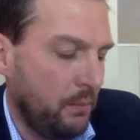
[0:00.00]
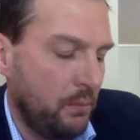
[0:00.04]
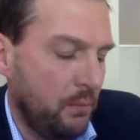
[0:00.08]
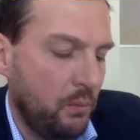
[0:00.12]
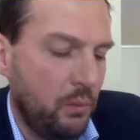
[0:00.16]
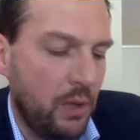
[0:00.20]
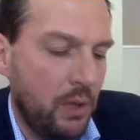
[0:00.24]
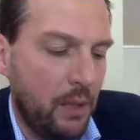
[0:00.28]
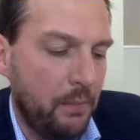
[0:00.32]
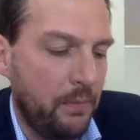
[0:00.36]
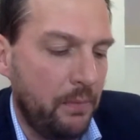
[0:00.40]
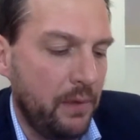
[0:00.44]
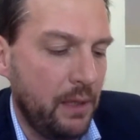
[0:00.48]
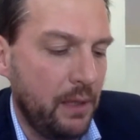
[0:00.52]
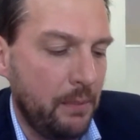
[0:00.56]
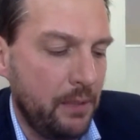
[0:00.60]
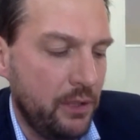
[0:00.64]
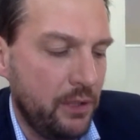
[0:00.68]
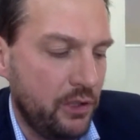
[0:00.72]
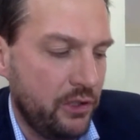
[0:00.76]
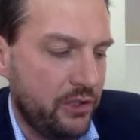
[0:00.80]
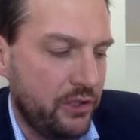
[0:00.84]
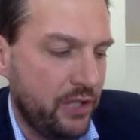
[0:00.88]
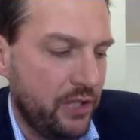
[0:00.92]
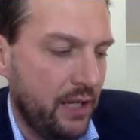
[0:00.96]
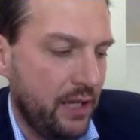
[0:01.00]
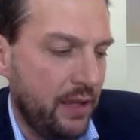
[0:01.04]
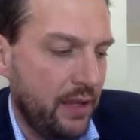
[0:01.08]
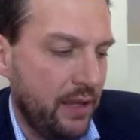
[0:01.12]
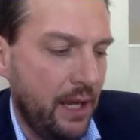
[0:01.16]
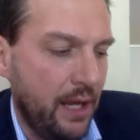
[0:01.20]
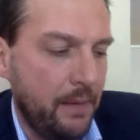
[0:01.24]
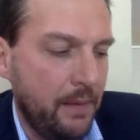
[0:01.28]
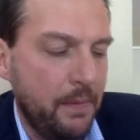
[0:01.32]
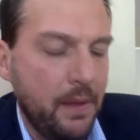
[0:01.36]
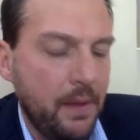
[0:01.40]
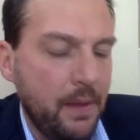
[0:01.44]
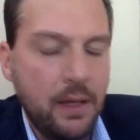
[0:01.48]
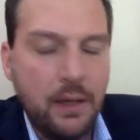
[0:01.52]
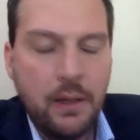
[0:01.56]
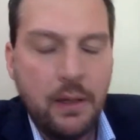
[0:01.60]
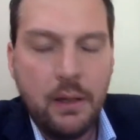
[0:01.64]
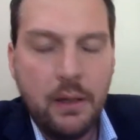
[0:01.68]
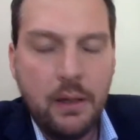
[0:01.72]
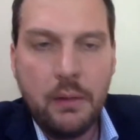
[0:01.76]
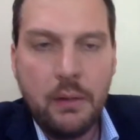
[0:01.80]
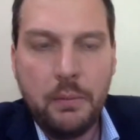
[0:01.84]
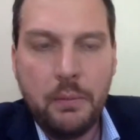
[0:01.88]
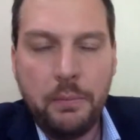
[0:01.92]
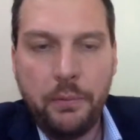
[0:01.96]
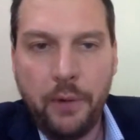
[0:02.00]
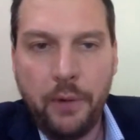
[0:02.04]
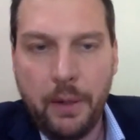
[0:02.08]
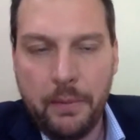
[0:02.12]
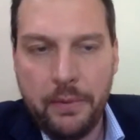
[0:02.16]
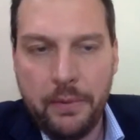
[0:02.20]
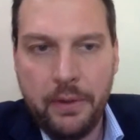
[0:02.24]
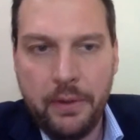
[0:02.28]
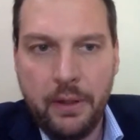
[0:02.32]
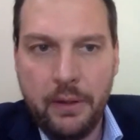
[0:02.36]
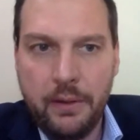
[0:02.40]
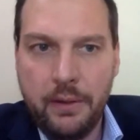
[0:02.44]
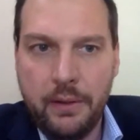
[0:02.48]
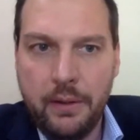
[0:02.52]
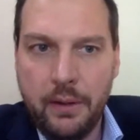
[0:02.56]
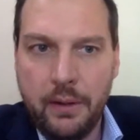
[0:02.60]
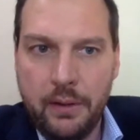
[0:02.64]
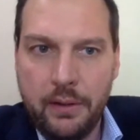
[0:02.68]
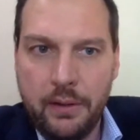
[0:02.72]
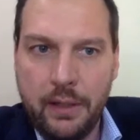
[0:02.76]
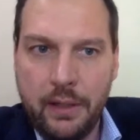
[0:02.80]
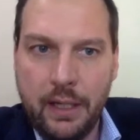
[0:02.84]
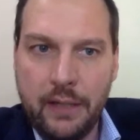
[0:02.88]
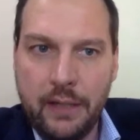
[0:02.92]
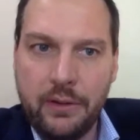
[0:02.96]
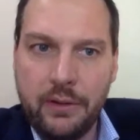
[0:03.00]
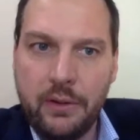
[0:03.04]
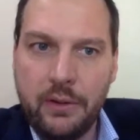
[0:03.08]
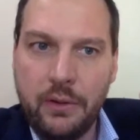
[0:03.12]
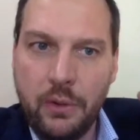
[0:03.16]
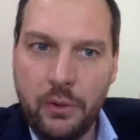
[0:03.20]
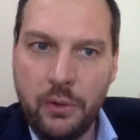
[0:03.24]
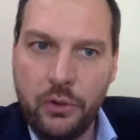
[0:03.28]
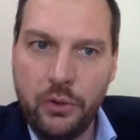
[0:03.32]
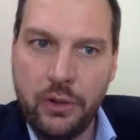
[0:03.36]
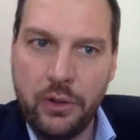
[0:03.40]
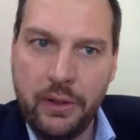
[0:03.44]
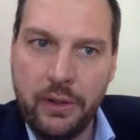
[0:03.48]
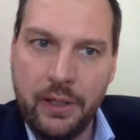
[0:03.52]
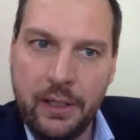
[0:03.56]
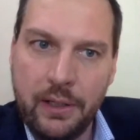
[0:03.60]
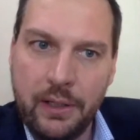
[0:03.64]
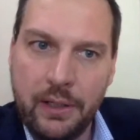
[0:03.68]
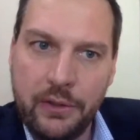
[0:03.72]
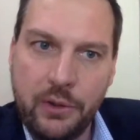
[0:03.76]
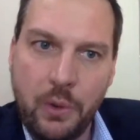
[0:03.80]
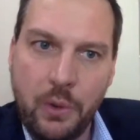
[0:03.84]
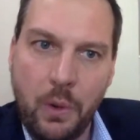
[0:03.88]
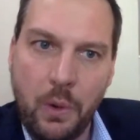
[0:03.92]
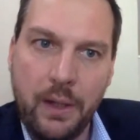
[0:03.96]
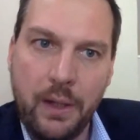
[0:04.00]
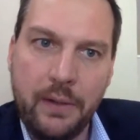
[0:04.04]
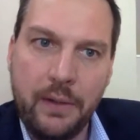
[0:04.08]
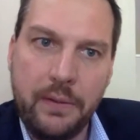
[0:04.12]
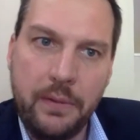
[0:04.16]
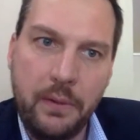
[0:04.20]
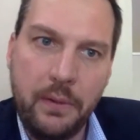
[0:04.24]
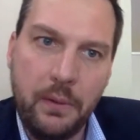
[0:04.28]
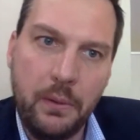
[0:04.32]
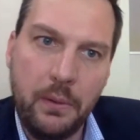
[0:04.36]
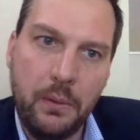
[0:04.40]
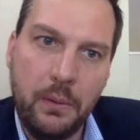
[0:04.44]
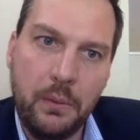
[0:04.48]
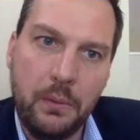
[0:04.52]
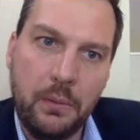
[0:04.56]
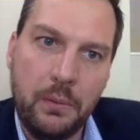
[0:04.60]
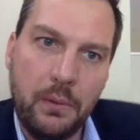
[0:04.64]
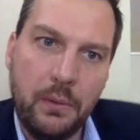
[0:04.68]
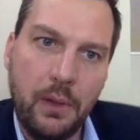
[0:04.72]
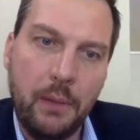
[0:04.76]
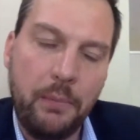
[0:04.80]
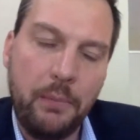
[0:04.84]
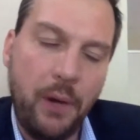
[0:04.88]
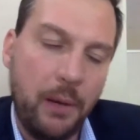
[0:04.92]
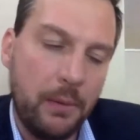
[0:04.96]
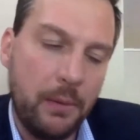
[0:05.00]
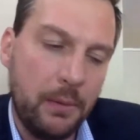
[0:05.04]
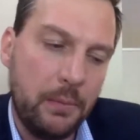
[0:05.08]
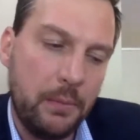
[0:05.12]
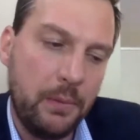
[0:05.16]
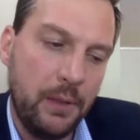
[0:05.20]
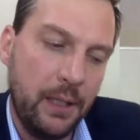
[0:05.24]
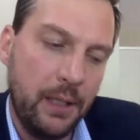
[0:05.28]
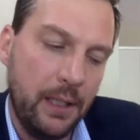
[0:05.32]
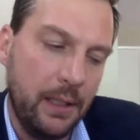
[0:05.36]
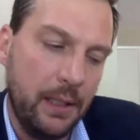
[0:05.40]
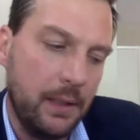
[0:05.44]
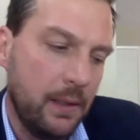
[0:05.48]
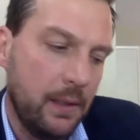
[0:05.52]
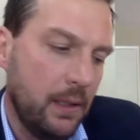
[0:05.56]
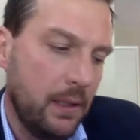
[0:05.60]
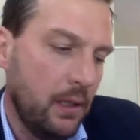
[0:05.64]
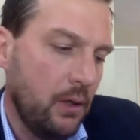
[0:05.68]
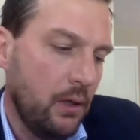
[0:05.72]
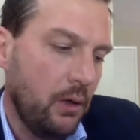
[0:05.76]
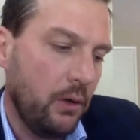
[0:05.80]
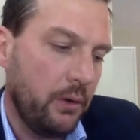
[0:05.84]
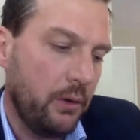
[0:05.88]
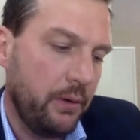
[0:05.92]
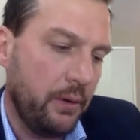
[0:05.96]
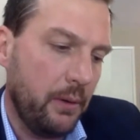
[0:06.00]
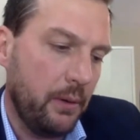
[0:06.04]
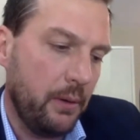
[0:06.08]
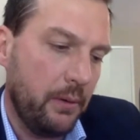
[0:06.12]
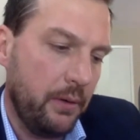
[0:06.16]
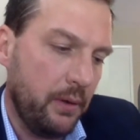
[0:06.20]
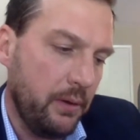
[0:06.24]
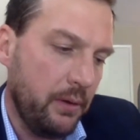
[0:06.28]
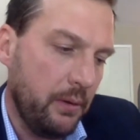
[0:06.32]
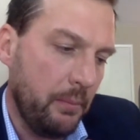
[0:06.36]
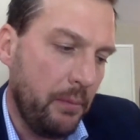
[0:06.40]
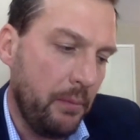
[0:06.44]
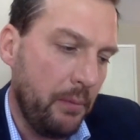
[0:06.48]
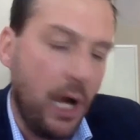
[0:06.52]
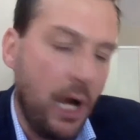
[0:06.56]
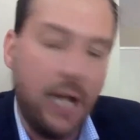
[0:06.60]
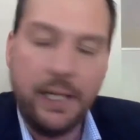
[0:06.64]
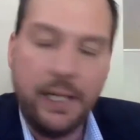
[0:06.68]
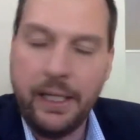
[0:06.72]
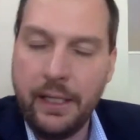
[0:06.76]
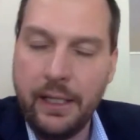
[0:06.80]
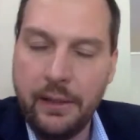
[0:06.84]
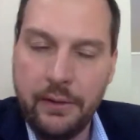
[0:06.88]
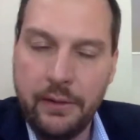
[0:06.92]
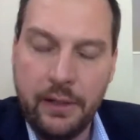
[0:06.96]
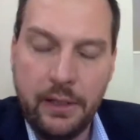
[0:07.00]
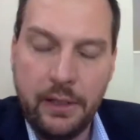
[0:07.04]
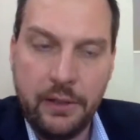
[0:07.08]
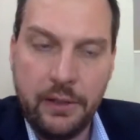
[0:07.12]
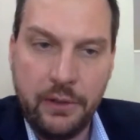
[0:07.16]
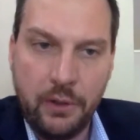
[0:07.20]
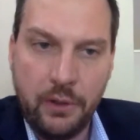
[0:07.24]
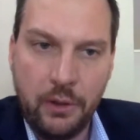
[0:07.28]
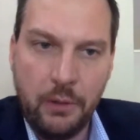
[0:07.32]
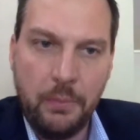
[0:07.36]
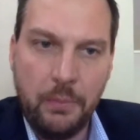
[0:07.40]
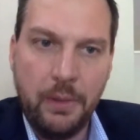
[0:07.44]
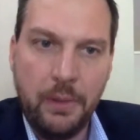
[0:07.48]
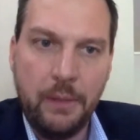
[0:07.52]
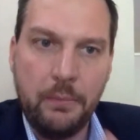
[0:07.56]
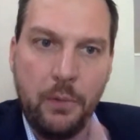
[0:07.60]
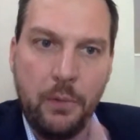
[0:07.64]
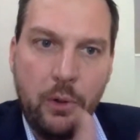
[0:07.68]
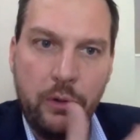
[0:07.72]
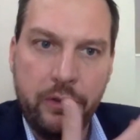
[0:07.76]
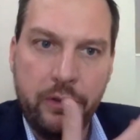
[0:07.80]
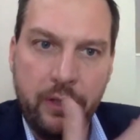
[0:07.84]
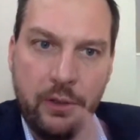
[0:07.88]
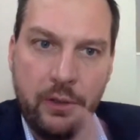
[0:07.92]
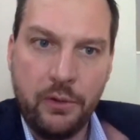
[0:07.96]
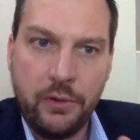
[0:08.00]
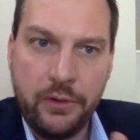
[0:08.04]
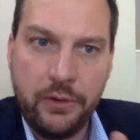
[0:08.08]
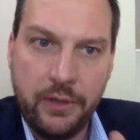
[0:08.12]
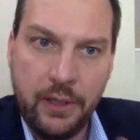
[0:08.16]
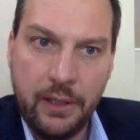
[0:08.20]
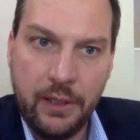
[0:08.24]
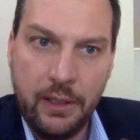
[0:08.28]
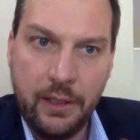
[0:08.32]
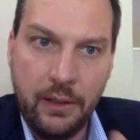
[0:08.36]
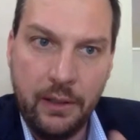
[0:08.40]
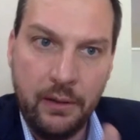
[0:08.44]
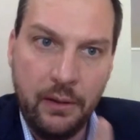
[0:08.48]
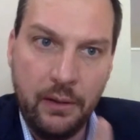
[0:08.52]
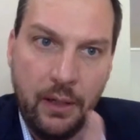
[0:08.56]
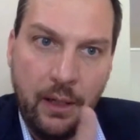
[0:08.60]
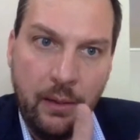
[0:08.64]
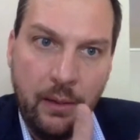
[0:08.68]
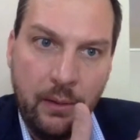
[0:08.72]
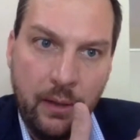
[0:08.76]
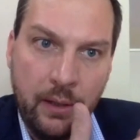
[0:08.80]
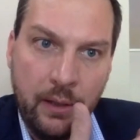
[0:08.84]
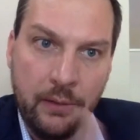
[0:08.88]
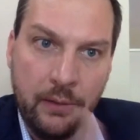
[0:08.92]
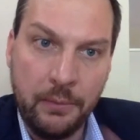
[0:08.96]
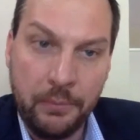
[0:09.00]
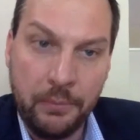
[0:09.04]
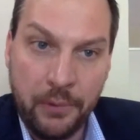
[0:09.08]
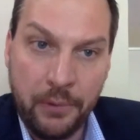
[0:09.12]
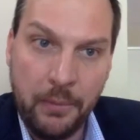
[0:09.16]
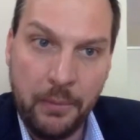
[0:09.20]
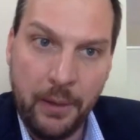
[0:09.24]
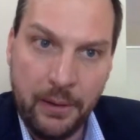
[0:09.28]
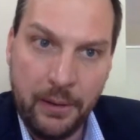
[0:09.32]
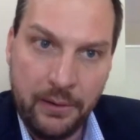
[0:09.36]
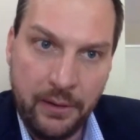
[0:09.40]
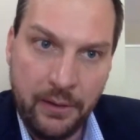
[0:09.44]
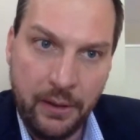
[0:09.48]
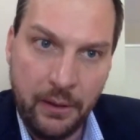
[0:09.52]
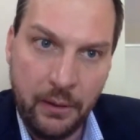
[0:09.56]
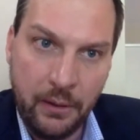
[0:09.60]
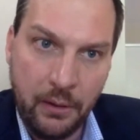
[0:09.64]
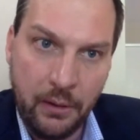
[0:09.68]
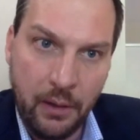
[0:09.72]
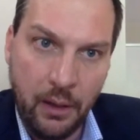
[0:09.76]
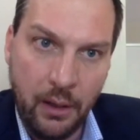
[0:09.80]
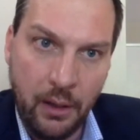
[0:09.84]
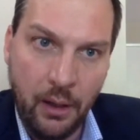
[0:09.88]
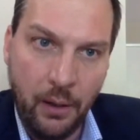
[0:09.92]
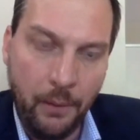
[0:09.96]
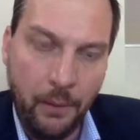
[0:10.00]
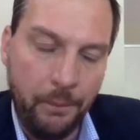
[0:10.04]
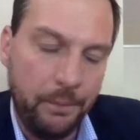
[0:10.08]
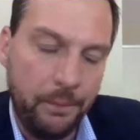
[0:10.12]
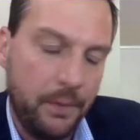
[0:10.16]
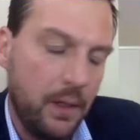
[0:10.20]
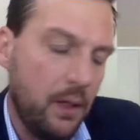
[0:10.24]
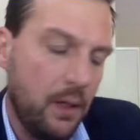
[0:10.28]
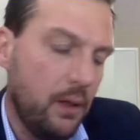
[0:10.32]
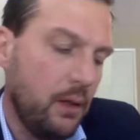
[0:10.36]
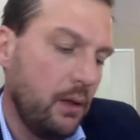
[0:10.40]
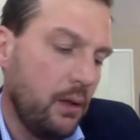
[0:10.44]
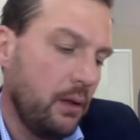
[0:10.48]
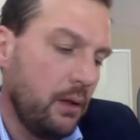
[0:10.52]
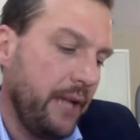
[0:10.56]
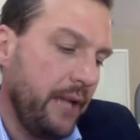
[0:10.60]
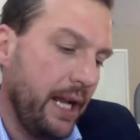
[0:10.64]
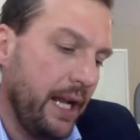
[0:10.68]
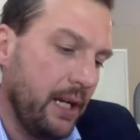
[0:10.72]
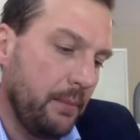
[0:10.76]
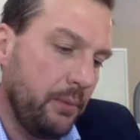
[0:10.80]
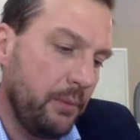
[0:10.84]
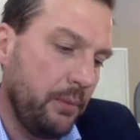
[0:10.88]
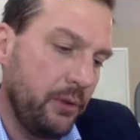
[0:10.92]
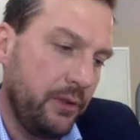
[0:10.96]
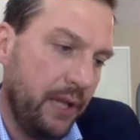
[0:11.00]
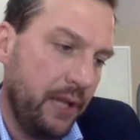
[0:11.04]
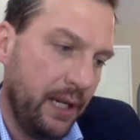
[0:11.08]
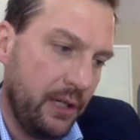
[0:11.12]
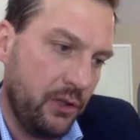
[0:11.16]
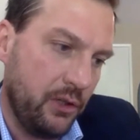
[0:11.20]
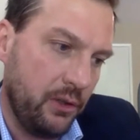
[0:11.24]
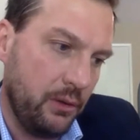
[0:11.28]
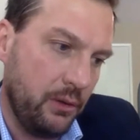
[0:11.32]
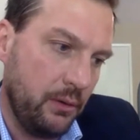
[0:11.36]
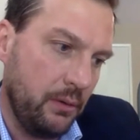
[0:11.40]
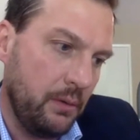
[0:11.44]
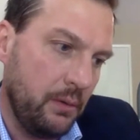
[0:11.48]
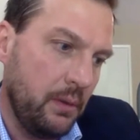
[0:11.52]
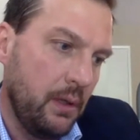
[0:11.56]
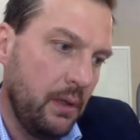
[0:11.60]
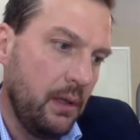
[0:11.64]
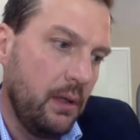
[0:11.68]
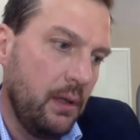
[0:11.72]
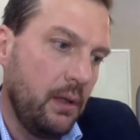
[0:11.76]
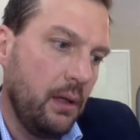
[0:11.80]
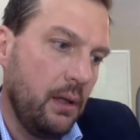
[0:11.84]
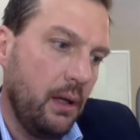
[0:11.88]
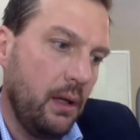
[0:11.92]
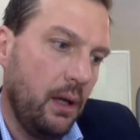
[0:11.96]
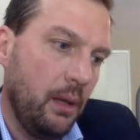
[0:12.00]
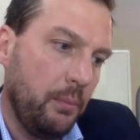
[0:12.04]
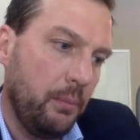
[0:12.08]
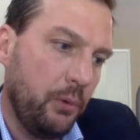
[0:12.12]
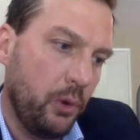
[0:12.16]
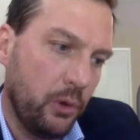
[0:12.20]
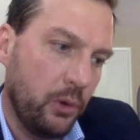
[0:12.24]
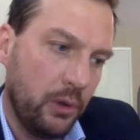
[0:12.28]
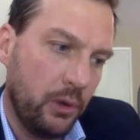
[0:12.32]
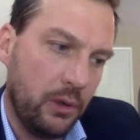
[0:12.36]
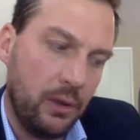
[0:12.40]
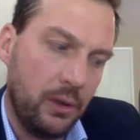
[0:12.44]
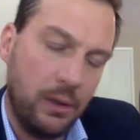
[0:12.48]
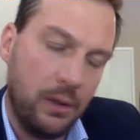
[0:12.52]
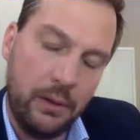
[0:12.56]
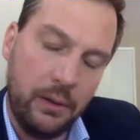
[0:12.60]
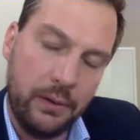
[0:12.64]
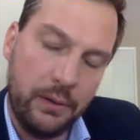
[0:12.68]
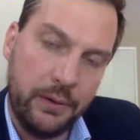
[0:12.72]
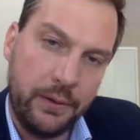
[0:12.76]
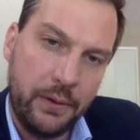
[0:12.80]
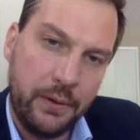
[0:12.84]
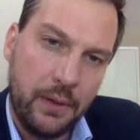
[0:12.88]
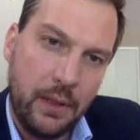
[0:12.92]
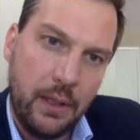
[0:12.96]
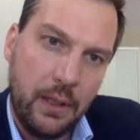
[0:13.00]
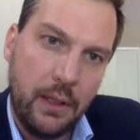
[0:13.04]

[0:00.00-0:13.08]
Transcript: Well, let me just say that the institution that is going to probably, or the body that is going to be most interested in implementing data protection protocols